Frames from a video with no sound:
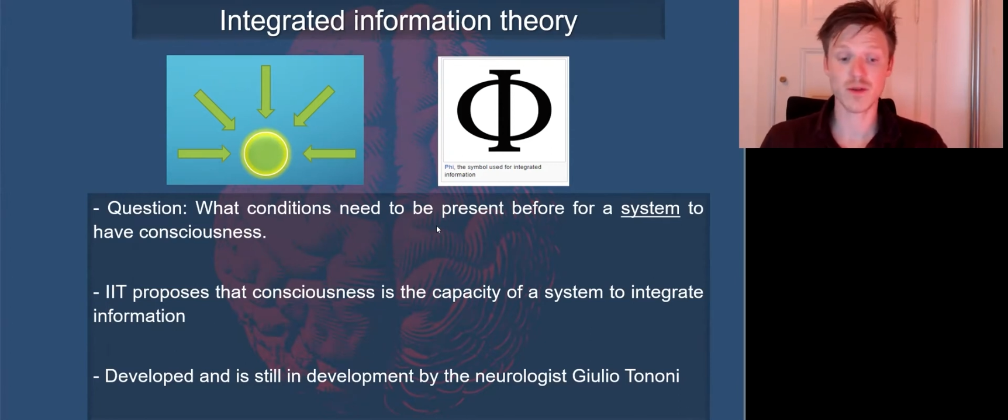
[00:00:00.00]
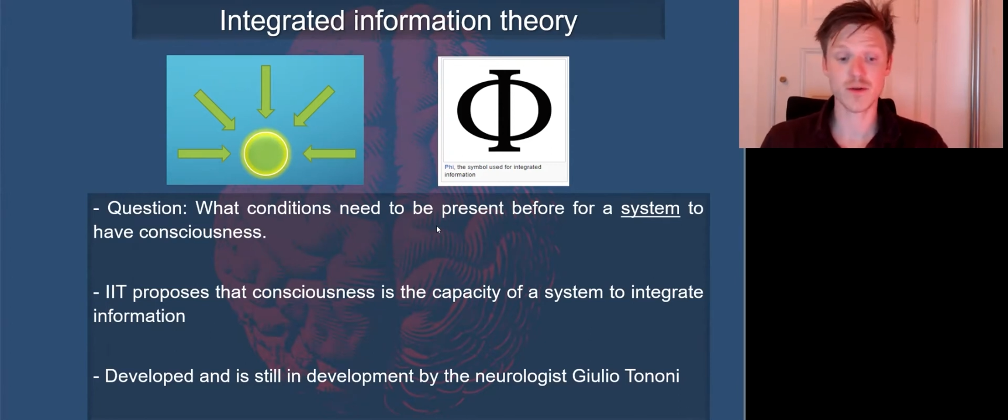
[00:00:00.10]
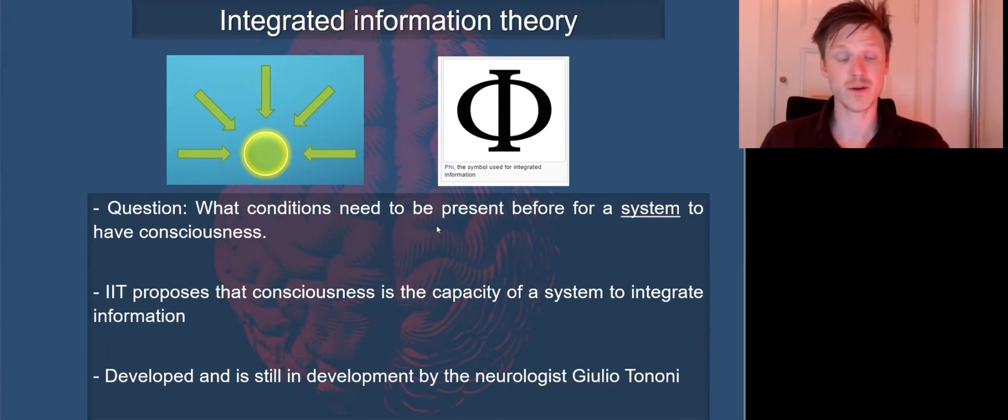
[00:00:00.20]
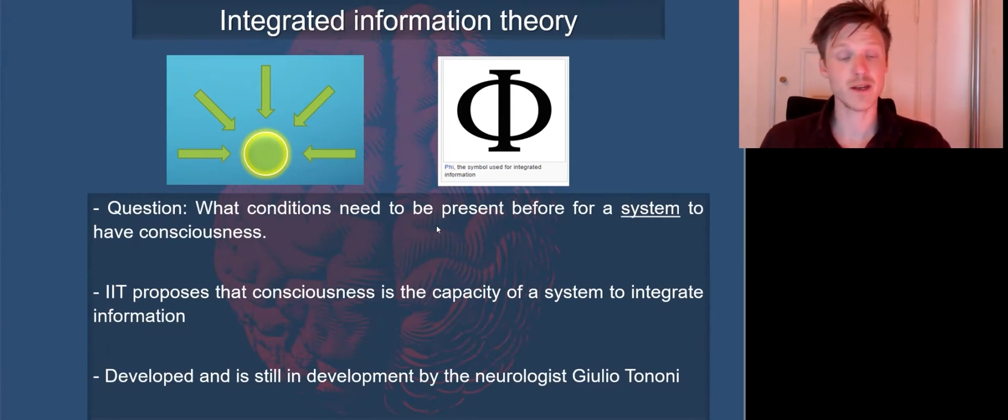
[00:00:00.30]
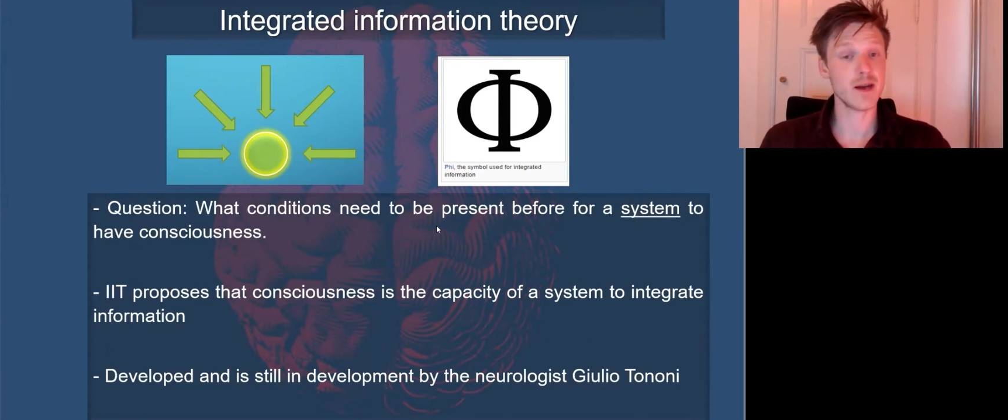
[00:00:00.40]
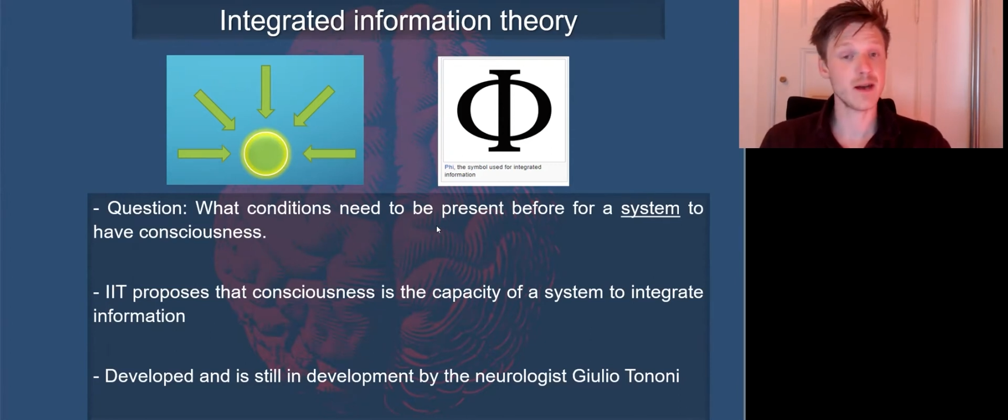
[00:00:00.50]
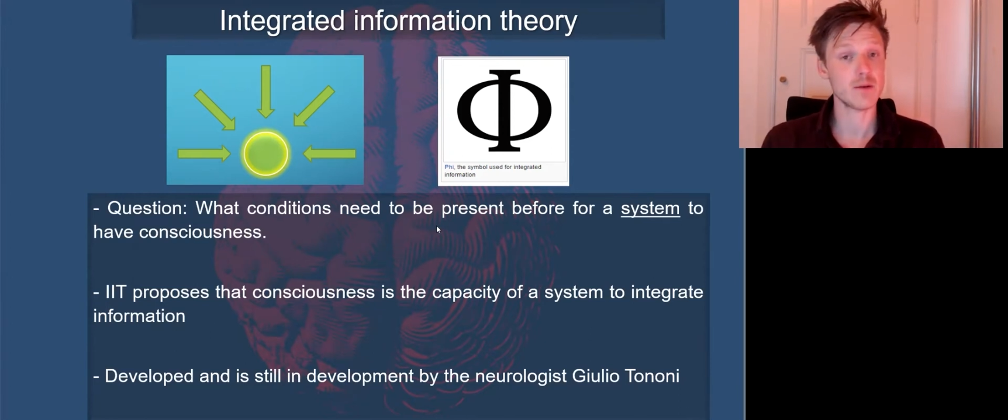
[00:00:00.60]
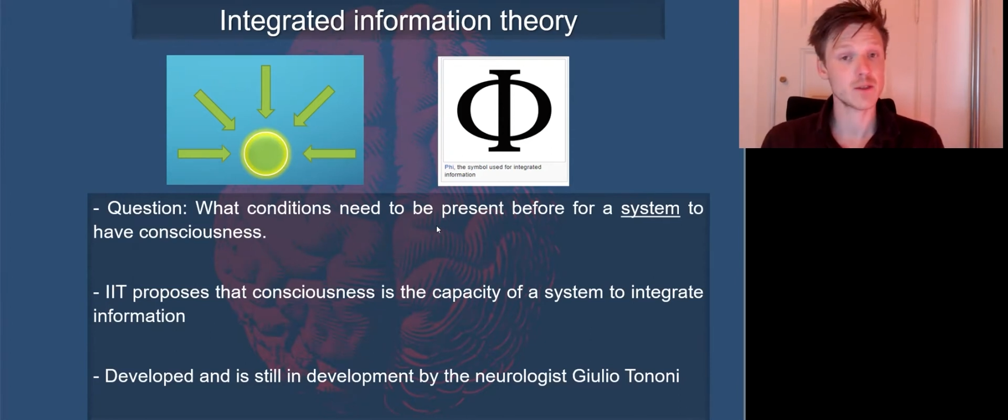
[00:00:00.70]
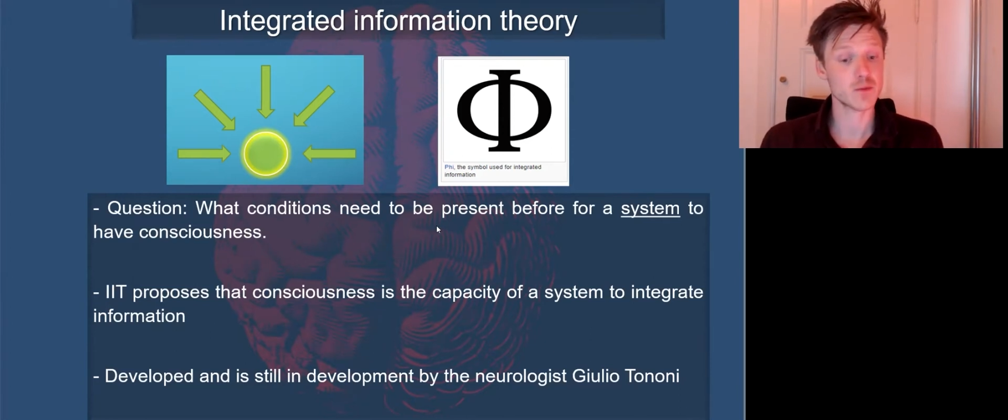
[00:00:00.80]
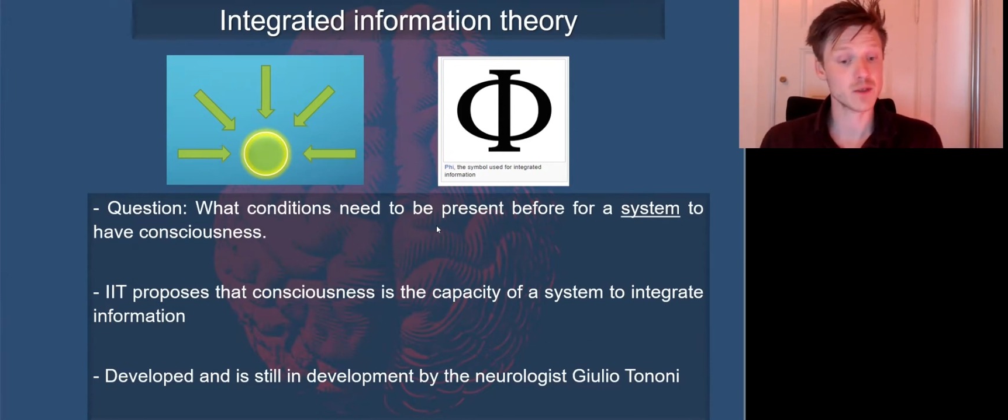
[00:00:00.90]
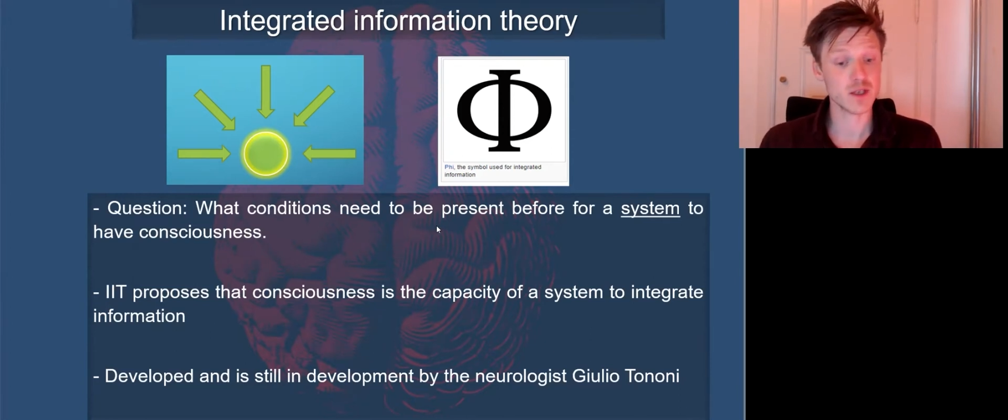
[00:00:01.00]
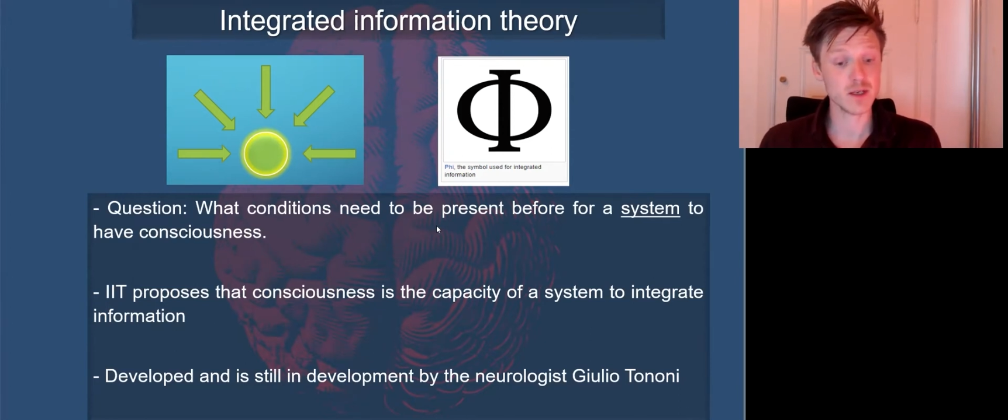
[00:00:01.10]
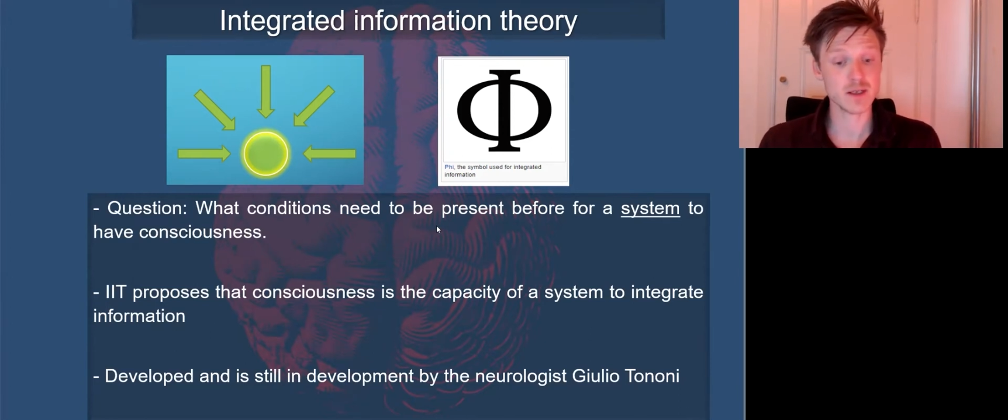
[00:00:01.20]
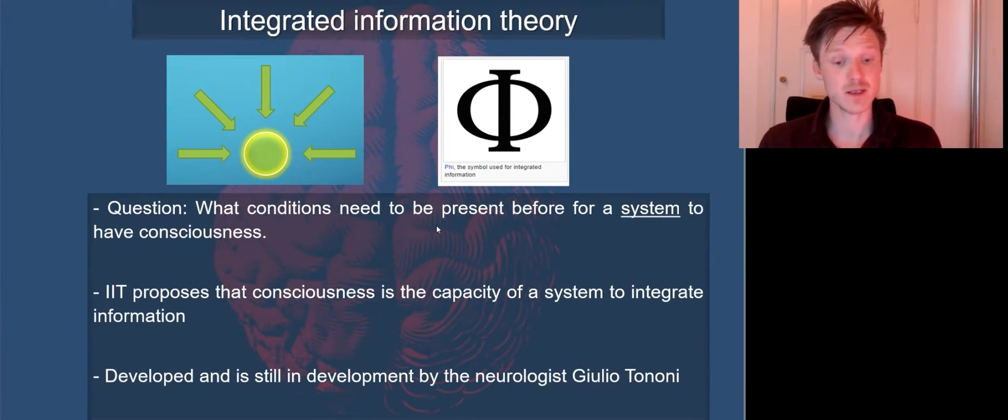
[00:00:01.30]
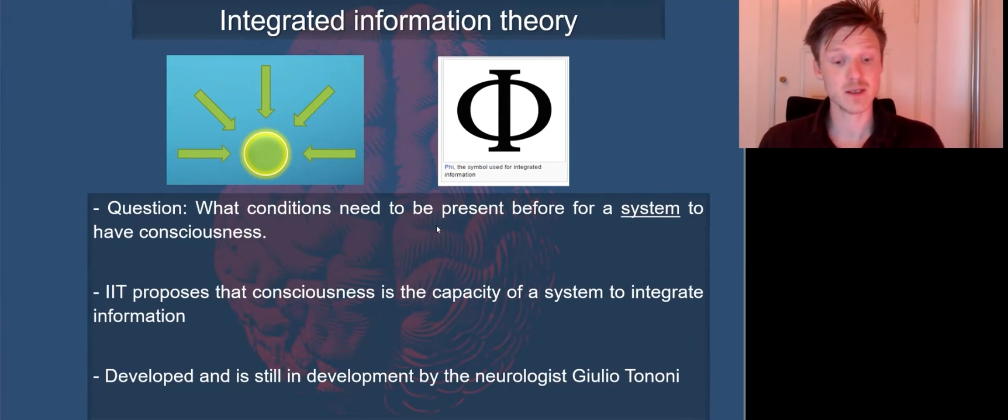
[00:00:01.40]
theory in how it's
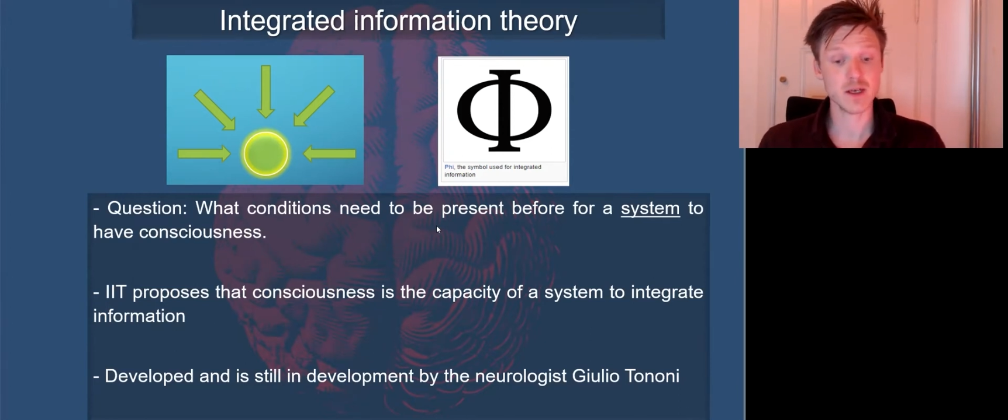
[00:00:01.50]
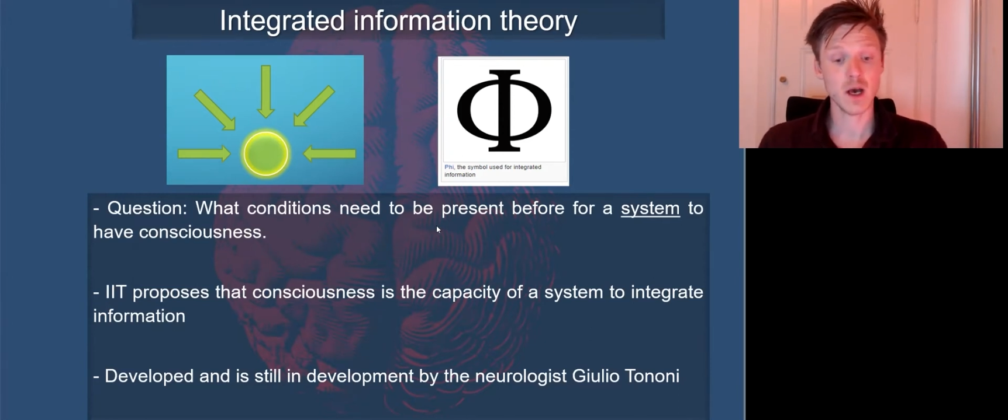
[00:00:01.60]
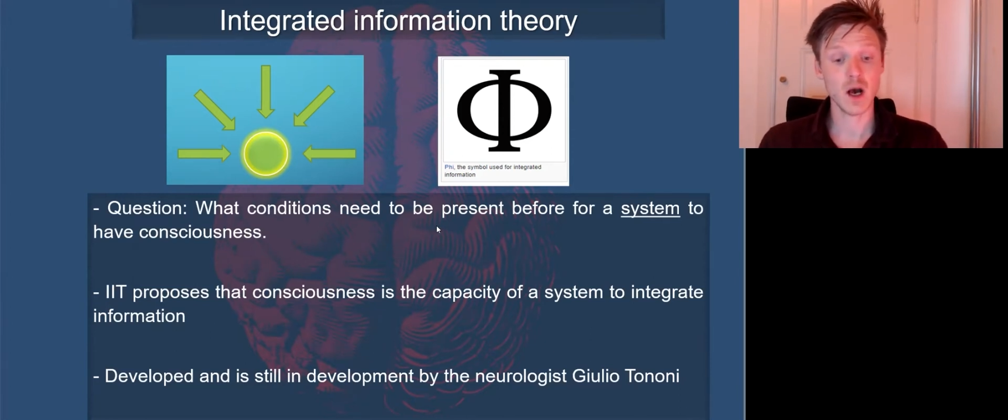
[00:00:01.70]
presented,